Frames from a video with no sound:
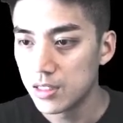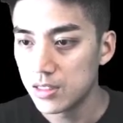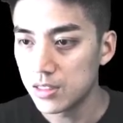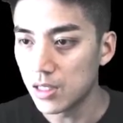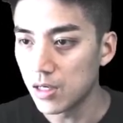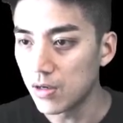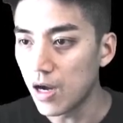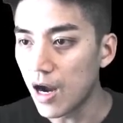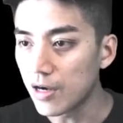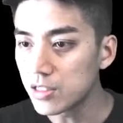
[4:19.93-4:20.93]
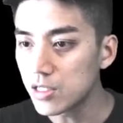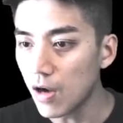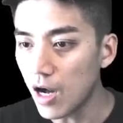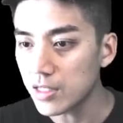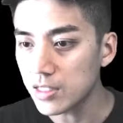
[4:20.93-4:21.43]
So iron 2
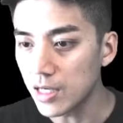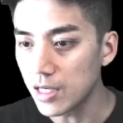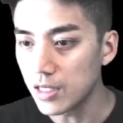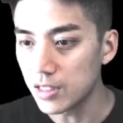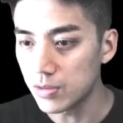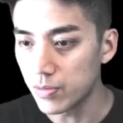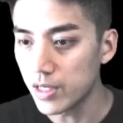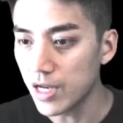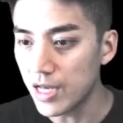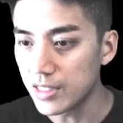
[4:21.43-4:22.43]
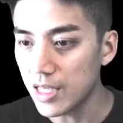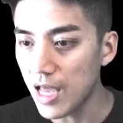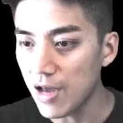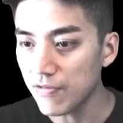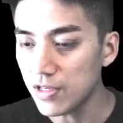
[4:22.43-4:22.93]
oxide is written as
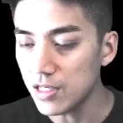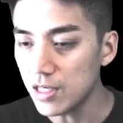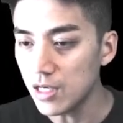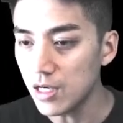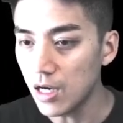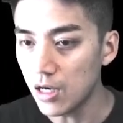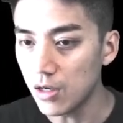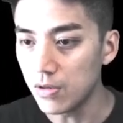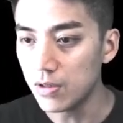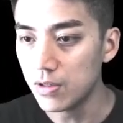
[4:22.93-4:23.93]
FeO.